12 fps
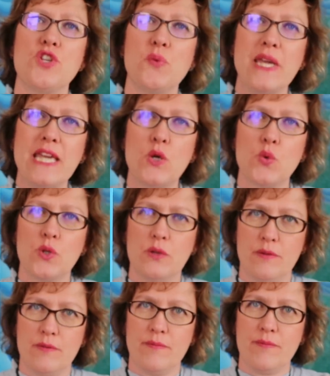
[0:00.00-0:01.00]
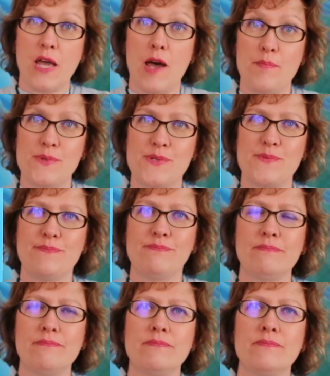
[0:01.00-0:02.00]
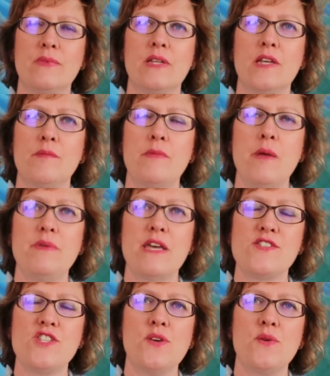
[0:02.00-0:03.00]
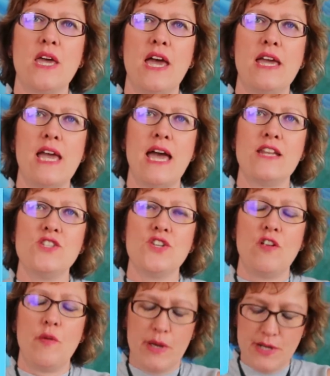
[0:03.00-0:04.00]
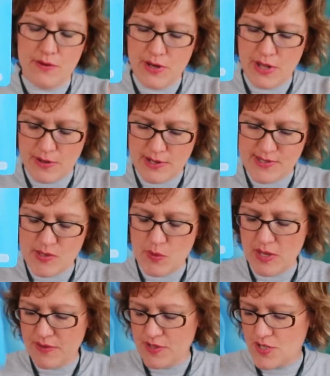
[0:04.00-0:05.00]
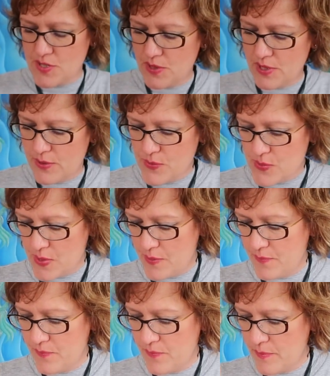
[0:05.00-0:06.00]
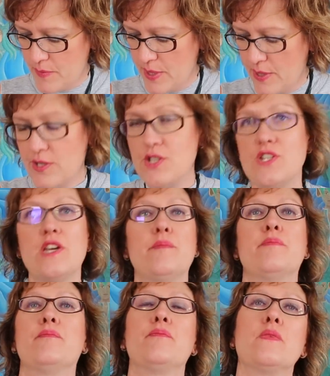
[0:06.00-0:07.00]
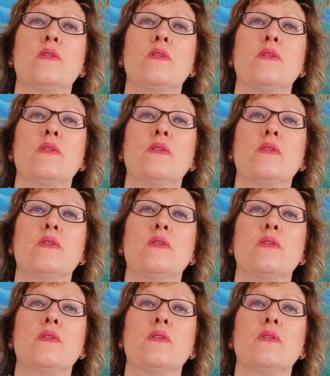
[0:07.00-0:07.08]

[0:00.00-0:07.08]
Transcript: 2 equal cups. Maybe that's UK and Europe. I don't know. Let's see what the other 2 cards are. Partnership.